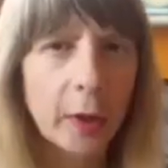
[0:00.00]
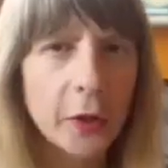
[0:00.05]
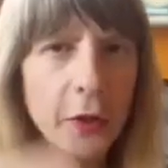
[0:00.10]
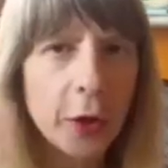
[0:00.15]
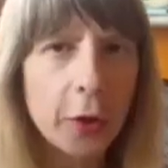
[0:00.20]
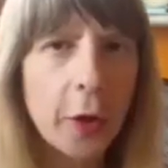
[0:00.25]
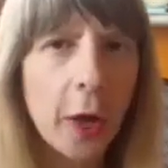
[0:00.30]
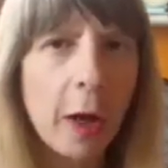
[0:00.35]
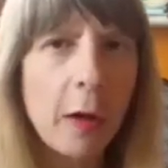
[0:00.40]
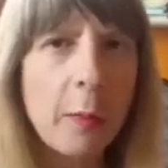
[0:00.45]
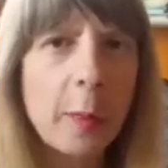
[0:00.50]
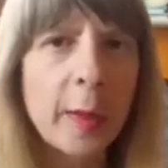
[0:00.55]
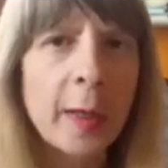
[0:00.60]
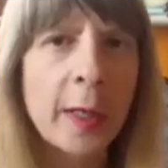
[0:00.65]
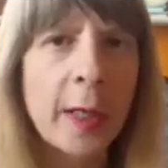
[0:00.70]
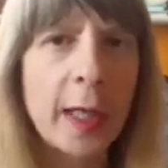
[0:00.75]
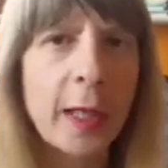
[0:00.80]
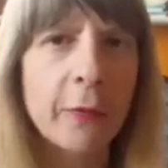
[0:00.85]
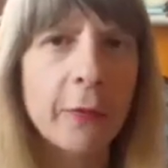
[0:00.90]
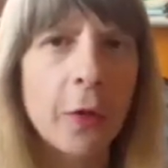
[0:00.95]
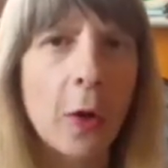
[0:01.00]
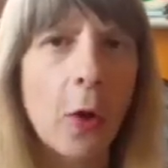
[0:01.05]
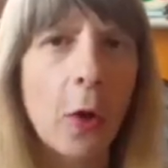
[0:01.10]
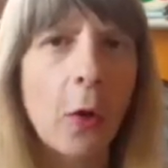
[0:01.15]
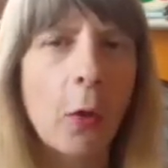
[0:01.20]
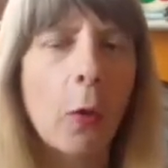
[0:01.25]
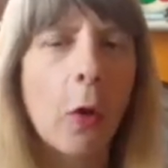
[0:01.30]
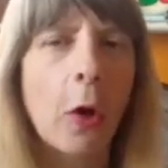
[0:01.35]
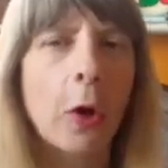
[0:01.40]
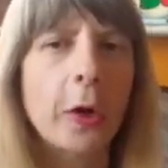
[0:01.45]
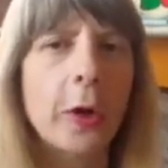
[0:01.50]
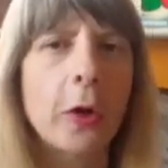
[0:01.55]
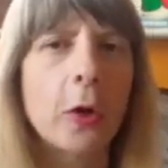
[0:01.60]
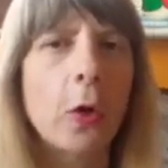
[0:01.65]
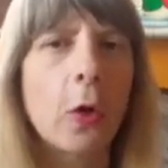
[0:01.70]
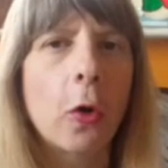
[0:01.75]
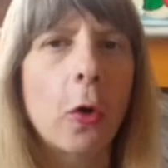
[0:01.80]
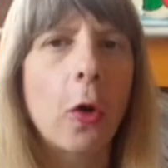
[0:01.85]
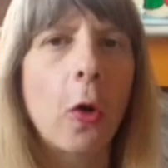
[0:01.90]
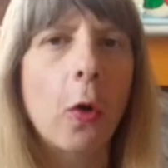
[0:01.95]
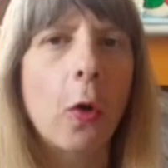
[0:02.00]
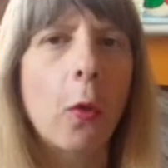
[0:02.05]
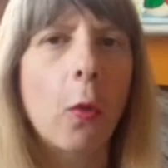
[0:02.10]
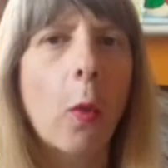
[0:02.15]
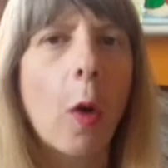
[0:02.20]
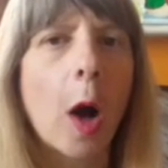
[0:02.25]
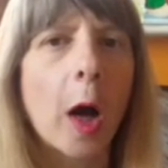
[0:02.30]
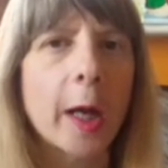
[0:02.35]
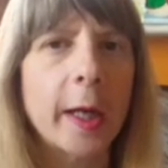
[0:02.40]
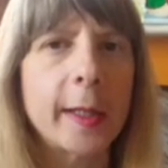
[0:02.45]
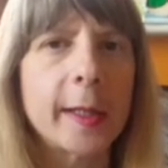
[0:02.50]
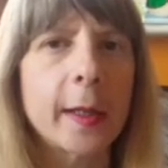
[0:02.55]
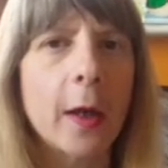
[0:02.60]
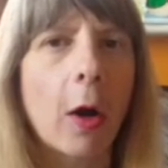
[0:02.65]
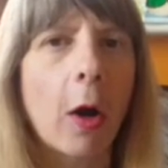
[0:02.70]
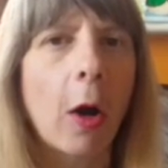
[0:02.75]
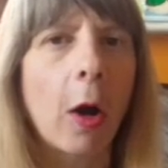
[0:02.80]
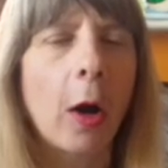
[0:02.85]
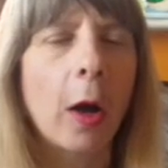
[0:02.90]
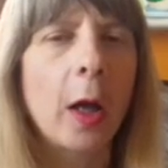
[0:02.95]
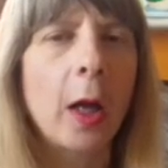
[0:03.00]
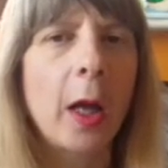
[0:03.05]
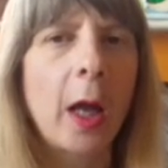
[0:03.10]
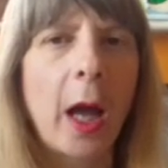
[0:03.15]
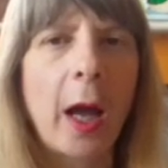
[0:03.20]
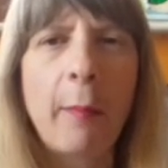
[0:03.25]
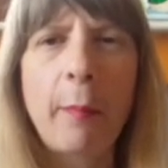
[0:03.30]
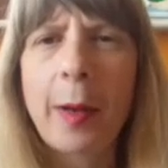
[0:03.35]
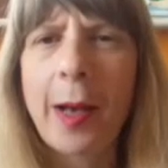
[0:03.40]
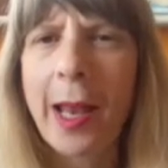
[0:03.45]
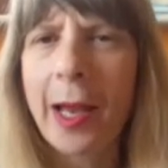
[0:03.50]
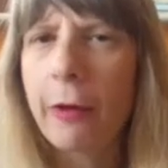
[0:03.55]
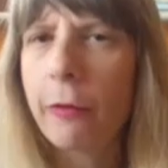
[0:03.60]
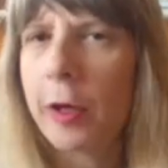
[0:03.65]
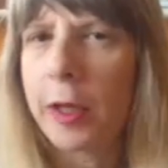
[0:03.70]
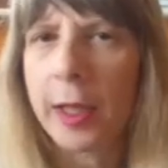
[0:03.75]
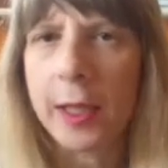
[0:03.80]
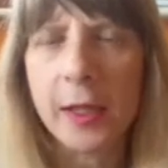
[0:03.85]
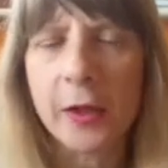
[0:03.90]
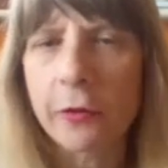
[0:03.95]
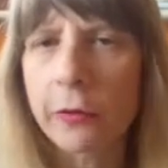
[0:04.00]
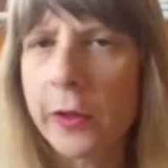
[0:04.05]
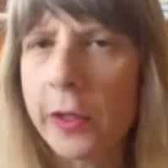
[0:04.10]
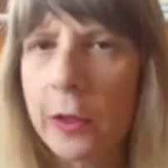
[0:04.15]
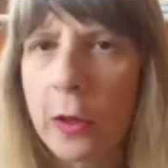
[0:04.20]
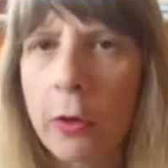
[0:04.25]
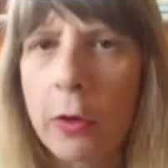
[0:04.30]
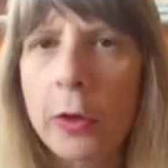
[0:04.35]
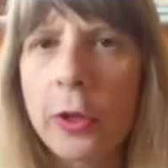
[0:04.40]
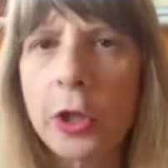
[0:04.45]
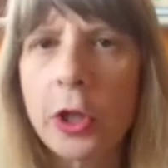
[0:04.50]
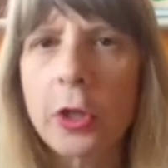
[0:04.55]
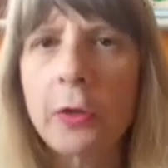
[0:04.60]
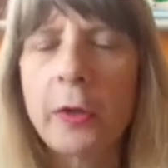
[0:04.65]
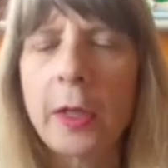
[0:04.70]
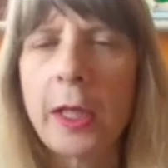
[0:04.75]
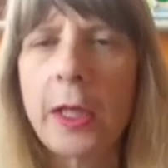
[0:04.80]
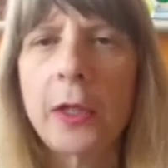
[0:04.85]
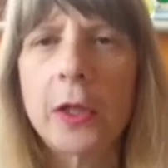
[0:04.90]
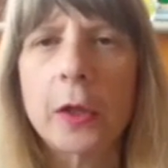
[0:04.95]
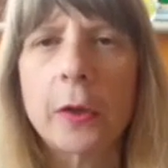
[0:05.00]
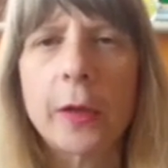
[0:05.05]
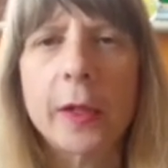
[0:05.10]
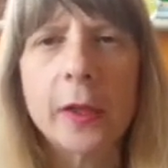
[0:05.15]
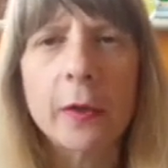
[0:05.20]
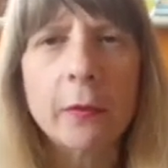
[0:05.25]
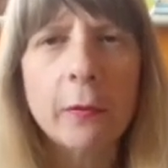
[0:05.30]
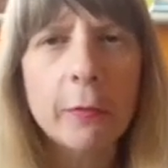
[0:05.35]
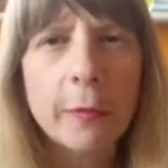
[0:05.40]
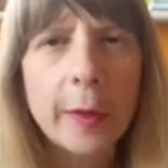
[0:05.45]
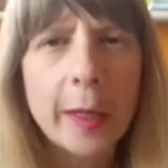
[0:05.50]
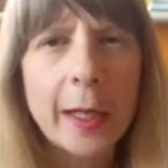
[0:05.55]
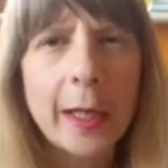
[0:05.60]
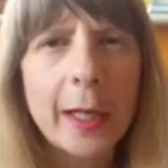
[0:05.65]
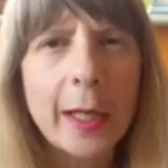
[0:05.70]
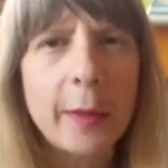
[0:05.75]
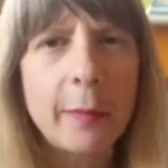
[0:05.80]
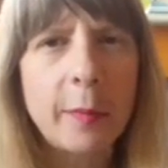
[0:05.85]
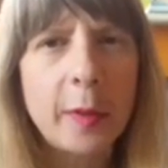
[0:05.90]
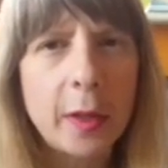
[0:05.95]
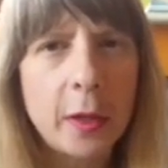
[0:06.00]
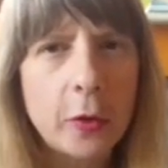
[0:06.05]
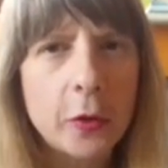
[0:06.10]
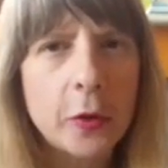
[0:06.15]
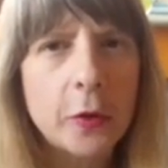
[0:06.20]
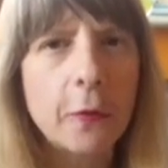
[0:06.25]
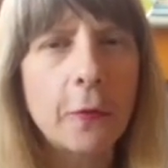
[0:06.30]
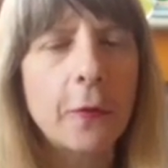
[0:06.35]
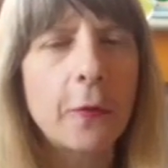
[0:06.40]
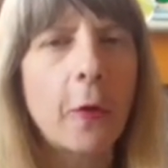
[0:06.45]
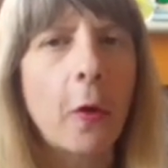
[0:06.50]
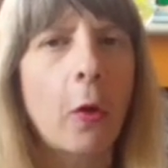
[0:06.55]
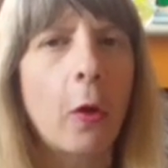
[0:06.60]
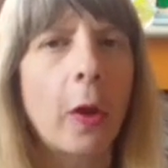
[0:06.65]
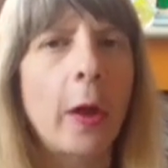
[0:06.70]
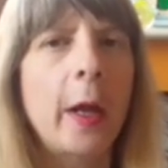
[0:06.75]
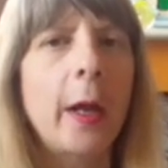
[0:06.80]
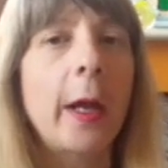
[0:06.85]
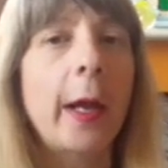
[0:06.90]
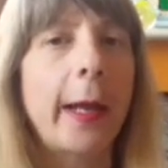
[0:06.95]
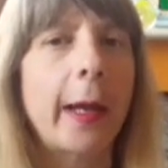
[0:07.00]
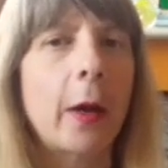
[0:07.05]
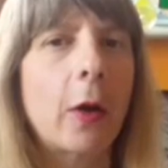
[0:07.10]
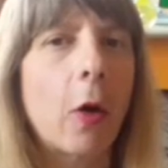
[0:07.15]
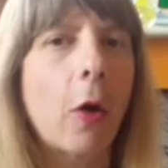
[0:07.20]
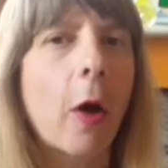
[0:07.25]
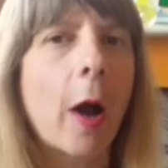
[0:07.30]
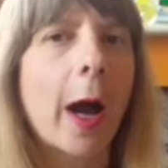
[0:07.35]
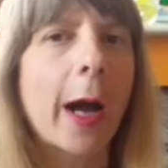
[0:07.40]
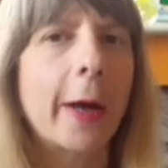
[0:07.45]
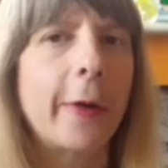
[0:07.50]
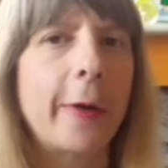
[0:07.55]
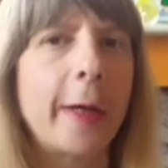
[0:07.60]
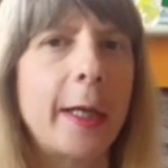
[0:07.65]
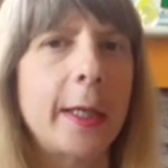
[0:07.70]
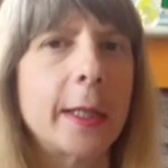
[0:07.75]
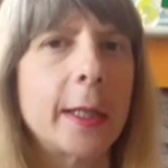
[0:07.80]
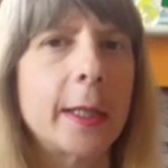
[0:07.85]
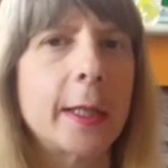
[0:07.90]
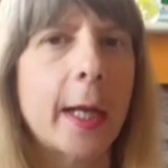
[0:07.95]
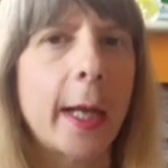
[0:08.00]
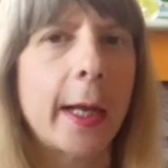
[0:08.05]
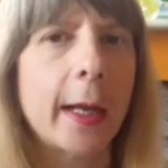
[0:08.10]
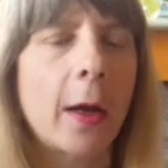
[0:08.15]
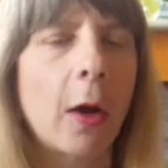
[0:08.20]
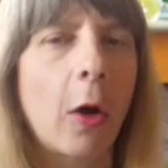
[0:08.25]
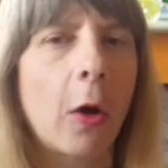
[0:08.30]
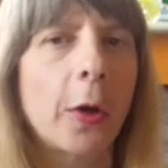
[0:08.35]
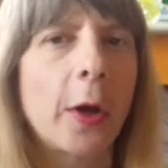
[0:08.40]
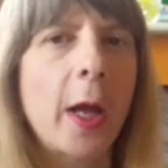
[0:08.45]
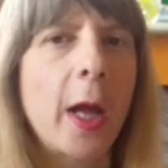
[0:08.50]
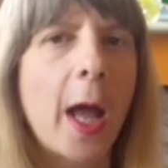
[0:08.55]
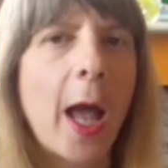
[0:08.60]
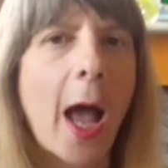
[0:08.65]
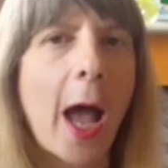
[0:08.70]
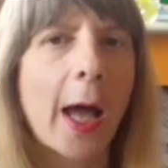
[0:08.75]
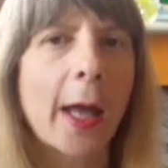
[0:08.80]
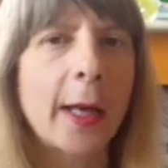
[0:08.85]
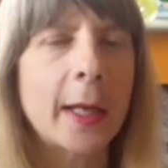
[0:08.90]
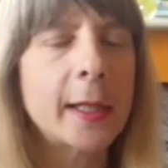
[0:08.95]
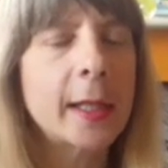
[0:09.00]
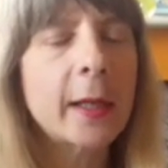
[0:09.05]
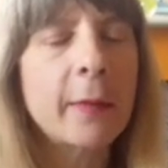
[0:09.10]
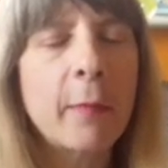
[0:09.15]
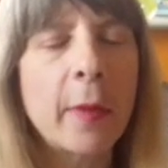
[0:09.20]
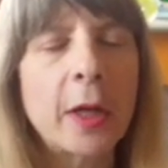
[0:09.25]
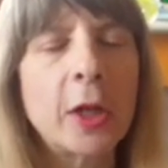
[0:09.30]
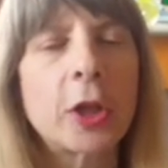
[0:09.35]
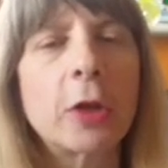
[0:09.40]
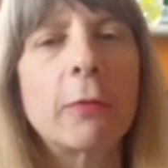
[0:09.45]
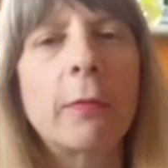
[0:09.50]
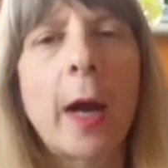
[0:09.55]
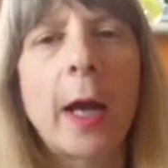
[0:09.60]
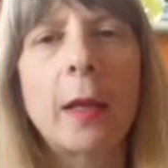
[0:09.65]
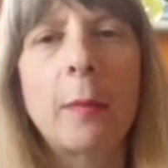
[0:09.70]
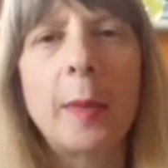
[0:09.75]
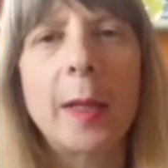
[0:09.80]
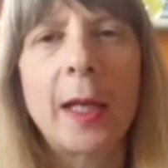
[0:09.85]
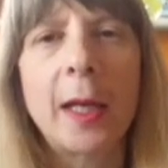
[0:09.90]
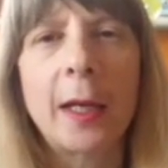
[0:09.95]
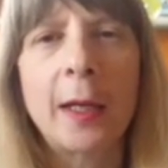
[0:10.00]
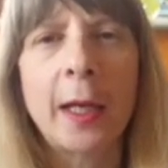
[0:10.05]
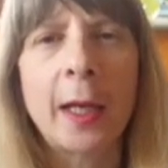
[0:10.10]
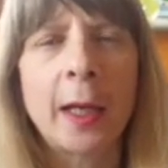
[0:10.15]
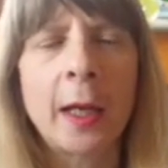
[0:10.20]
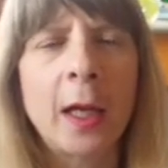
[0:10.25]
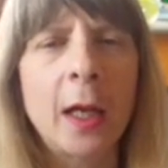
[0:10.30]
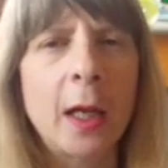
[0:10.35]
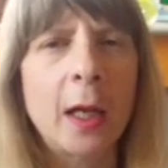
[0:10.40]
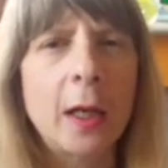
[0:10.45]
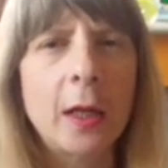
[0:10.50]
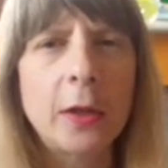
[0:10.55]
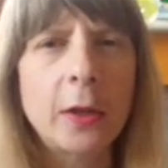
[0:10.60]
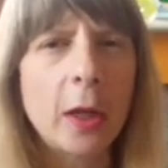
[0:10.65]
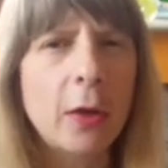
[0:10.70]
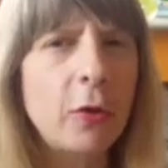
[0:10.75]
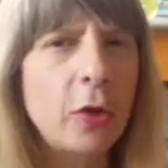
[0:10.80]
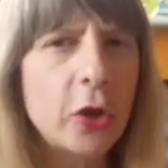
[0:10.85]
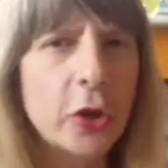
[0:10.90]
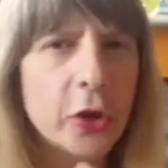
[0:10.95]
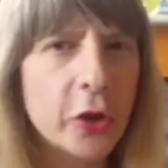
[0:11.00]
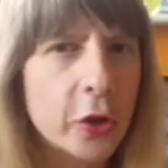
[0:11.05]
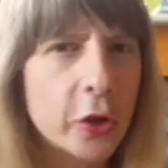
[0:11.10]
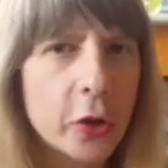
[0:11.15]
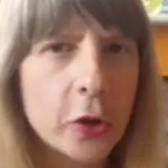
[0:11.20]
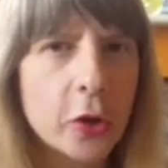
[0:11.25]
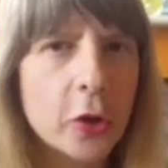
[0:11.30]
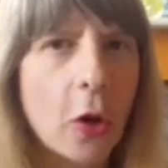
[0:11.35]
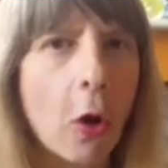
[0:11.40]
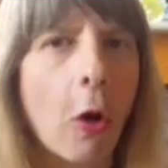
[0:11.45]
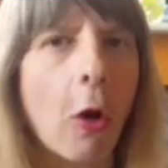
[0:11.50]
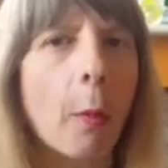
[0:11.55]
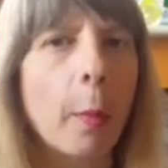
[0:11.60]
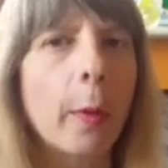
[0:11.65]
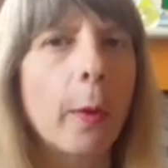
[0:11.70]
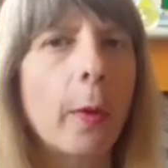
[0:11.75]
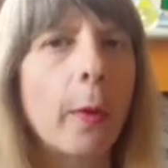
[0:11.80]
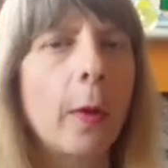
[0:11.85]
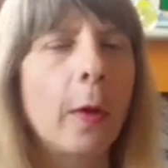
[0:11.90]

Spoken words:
So go beneath what your whys are and play with this for as long as you need to. It's a really beautiful inquiry to take on. And as I mentioned right at the beginning, don't just stop,